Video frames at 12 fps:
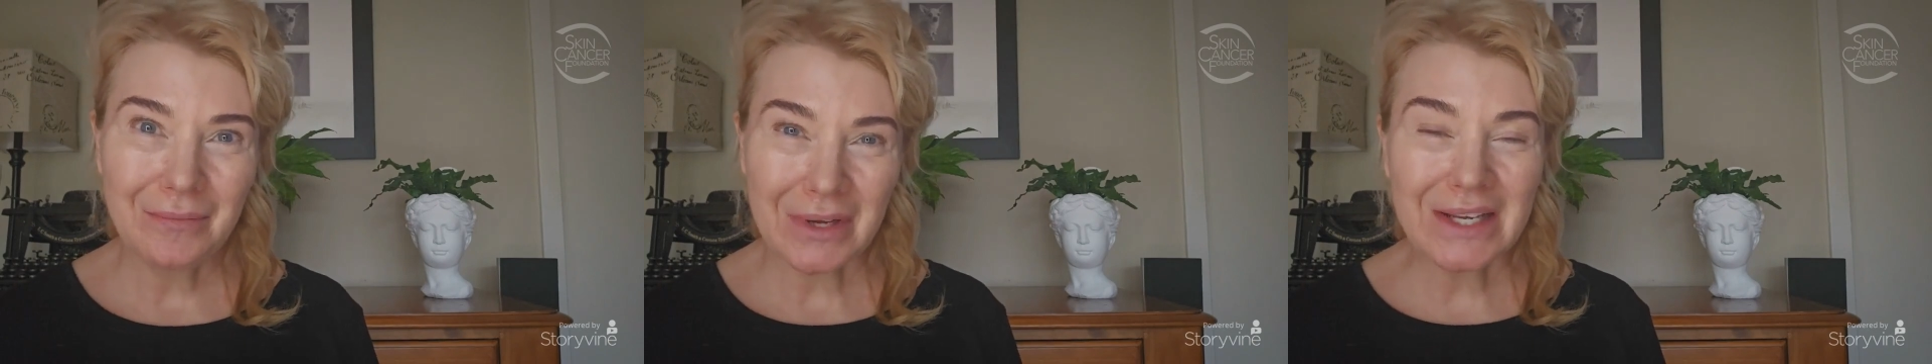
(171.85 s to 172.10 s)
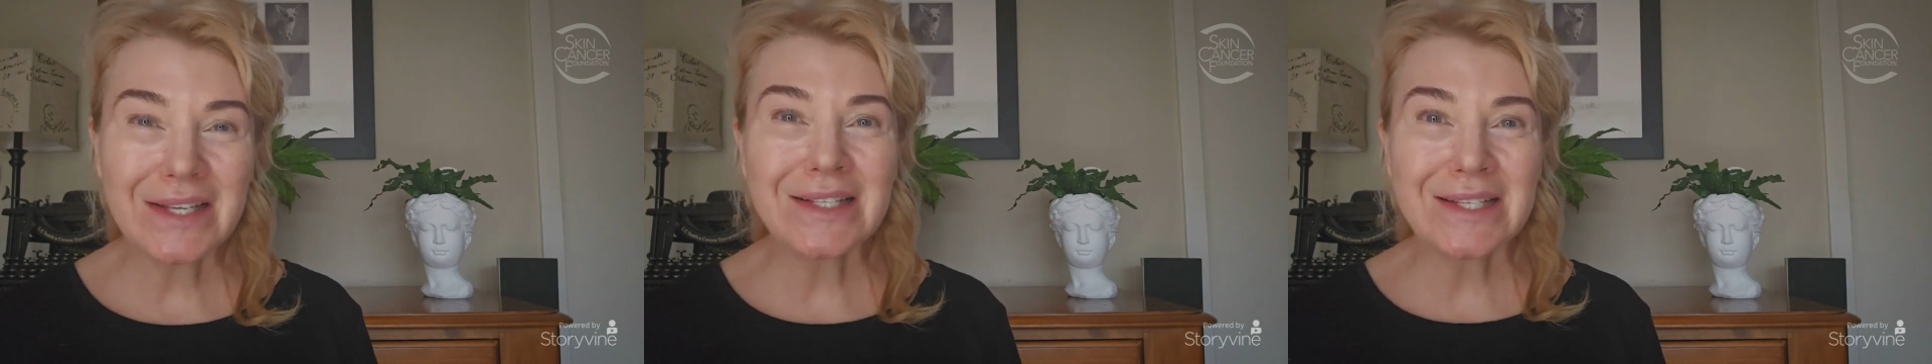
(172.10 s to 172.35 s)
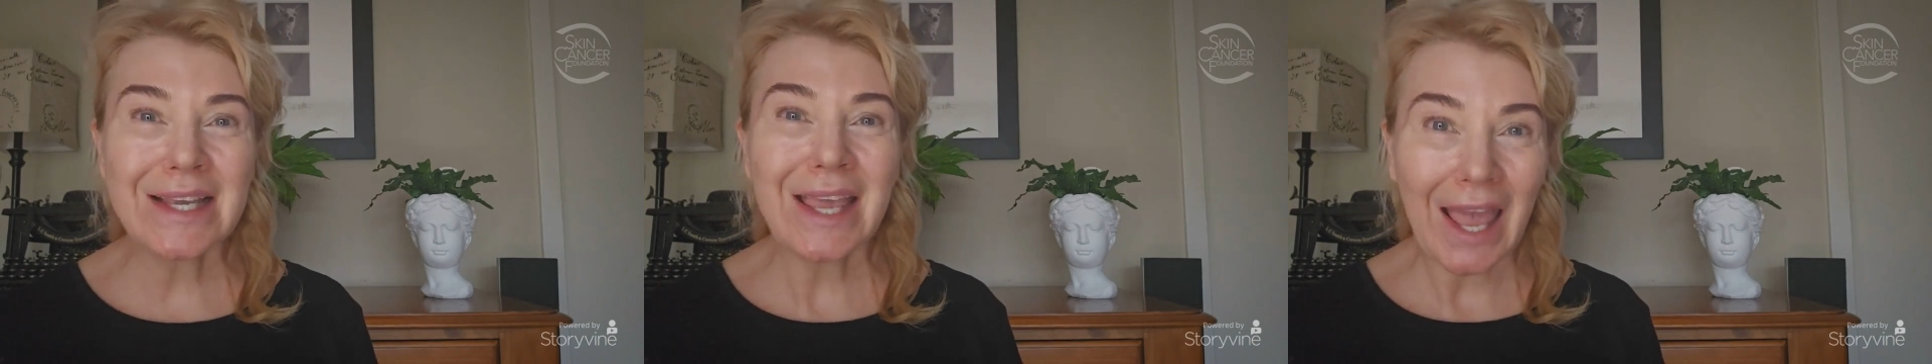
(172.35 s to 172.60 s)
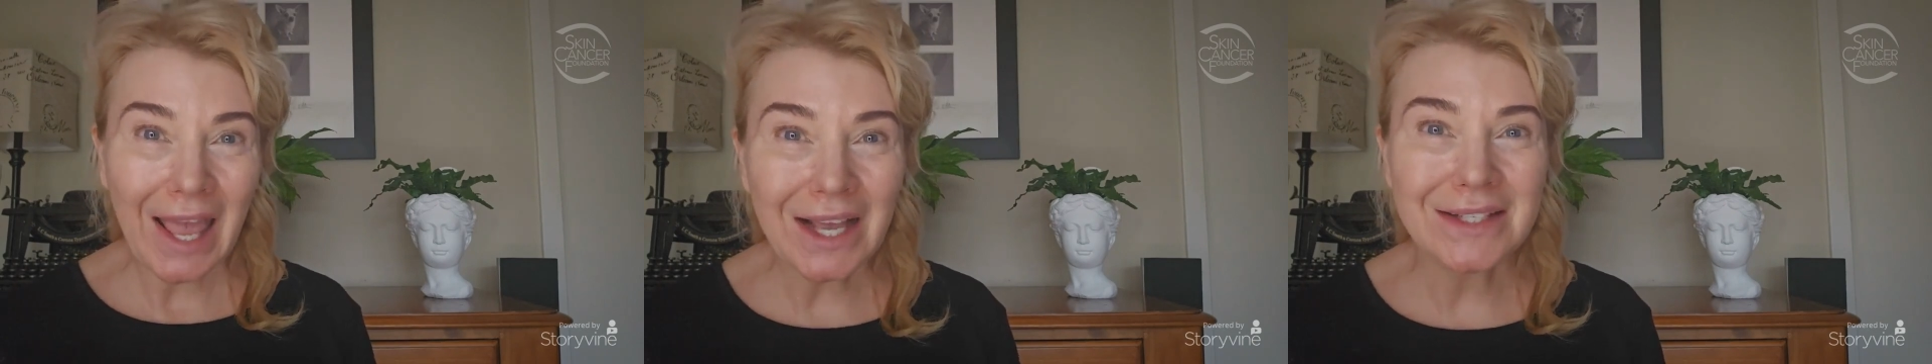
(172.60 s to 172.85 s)
because it
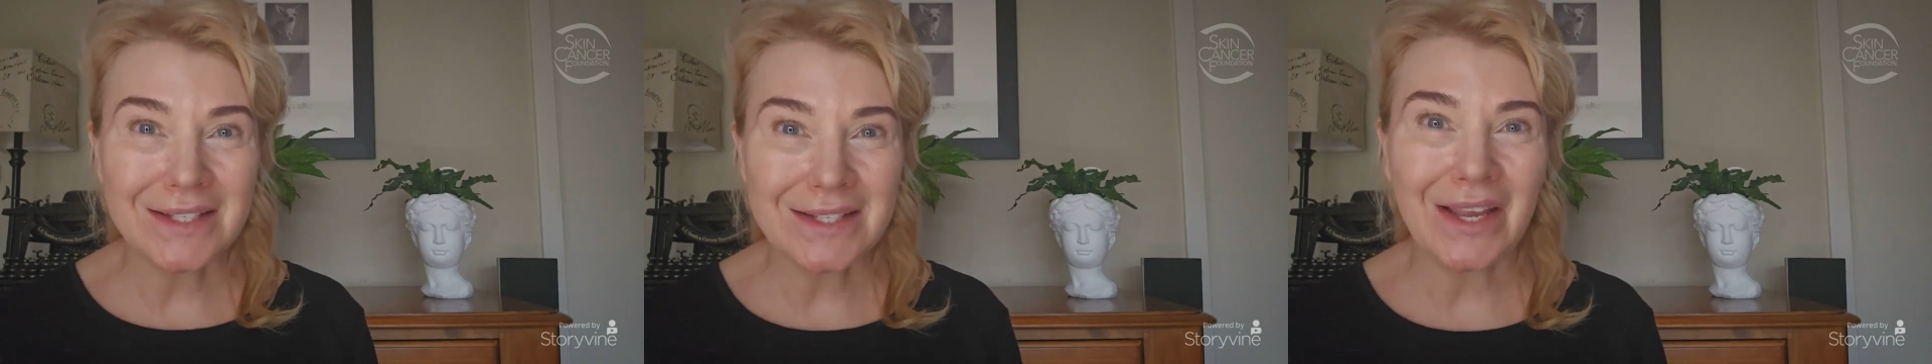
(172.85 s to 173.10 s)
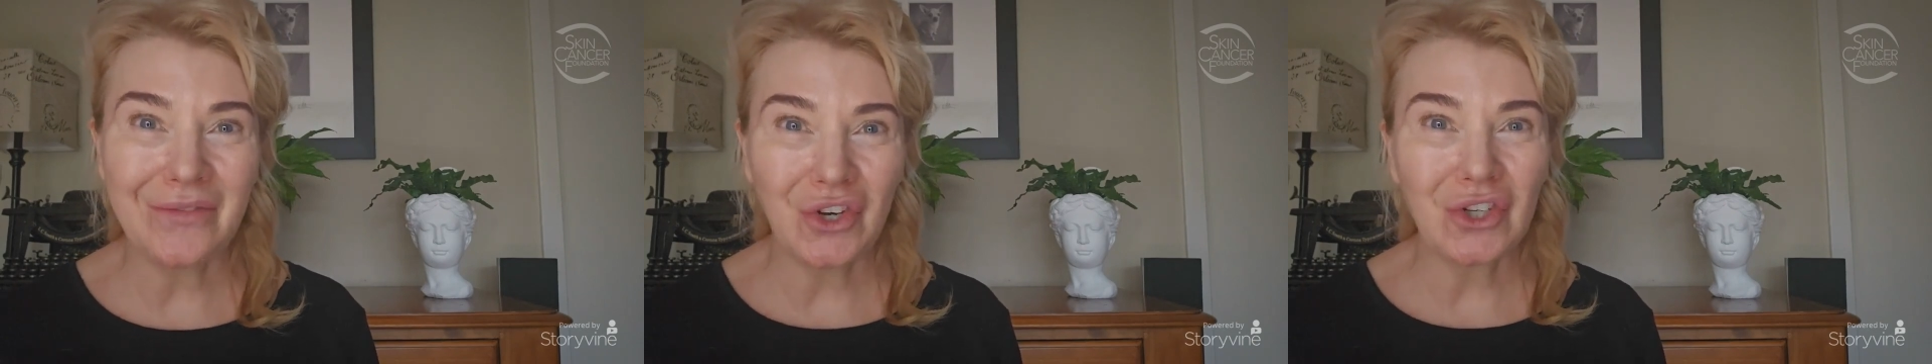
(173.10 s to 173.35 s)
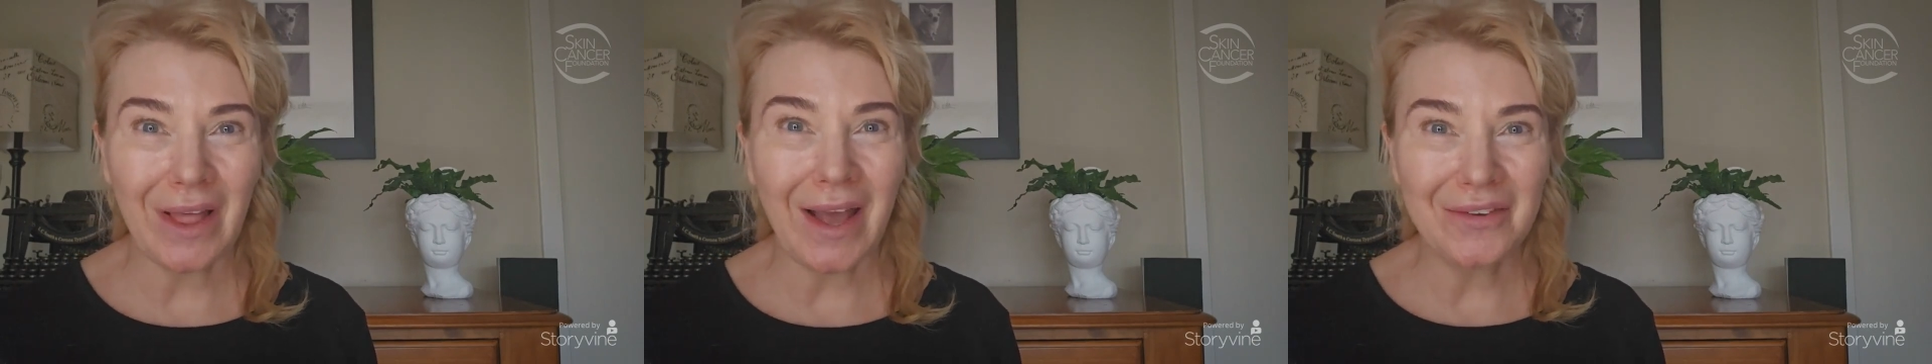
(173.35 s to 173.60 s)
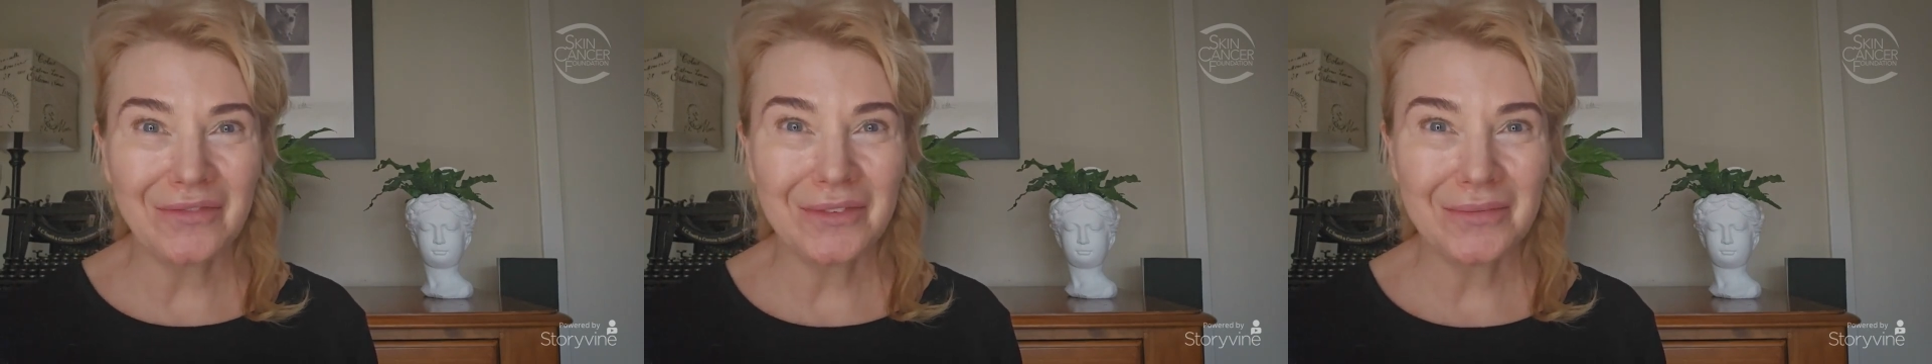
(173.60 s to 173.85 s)
can save your
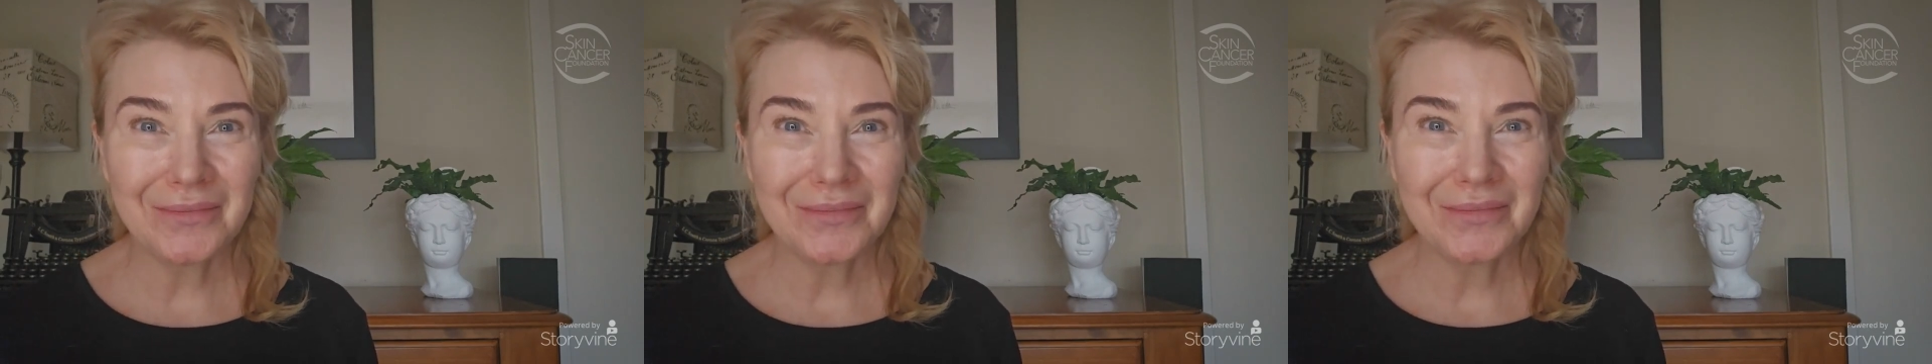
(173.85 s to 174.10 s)
life.